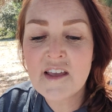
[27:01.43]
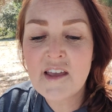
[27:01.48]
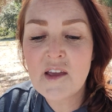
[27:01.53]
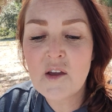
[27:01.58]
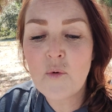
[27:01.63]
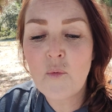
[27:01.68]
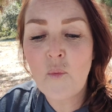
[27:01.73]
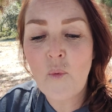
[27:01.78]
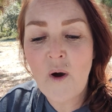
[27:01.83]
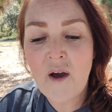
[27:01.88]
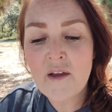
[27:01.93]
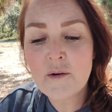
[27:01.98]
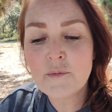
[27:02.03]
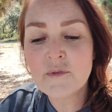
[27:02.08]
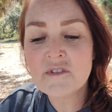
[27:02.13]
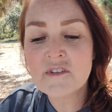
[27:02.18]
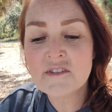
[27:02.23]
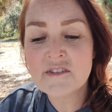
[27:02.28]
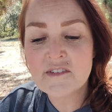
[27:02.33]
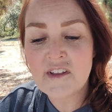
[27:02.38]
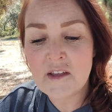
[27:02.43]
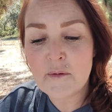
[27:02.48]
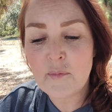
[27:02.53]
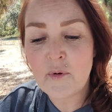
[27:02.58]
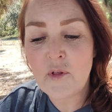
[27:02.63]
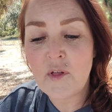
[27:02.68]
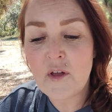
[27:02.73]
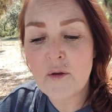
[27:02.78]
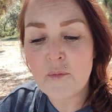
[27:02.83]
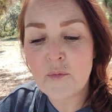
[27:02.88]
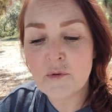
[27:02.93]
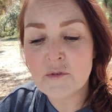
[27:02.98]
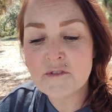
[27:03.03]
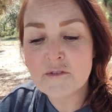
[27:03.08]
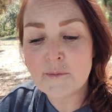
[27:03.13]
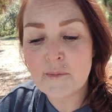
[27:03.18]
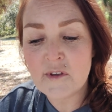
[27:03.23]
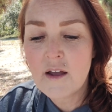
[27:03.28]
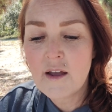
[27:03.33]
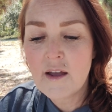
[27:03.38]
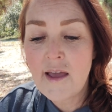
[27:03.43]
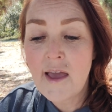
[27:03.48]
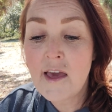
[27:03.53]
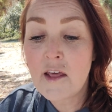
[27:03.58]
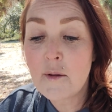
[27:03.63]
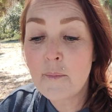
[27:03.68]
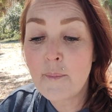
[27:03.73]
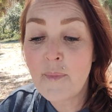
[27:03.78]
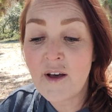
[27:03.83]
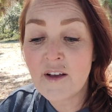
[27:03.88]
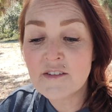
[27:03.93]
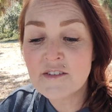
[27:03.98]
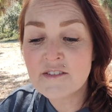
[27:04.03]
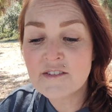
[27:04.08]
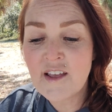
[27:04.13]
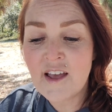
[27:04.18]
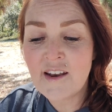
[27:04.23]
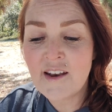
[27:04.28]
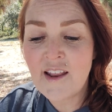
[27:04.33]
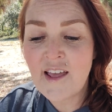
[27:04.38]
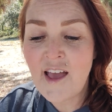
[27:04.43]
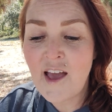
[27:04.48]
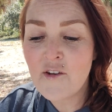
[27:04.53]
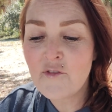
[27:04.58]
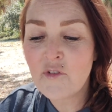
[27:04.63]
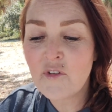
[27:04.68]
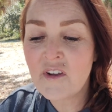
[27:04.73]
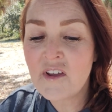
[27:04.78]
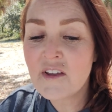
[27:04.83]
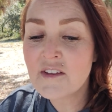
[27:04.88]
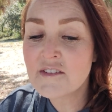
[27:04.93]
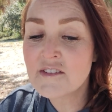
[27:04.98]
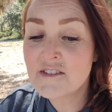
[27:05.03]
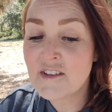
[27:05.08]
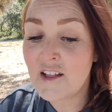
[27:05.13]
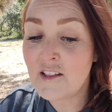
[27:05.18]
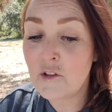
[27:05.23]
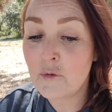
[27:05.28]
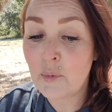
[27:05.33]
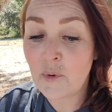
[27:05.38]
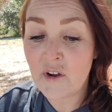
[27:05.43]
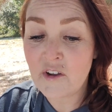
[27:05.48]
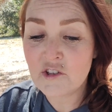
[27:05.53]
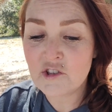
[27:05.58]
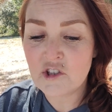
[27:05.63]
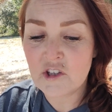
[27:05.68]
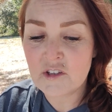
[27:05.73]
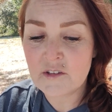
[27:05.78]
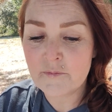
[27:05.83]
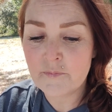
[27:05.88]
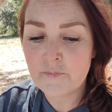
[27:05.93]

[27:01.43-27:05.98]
wine was a staple at most meals and a must at every celebration.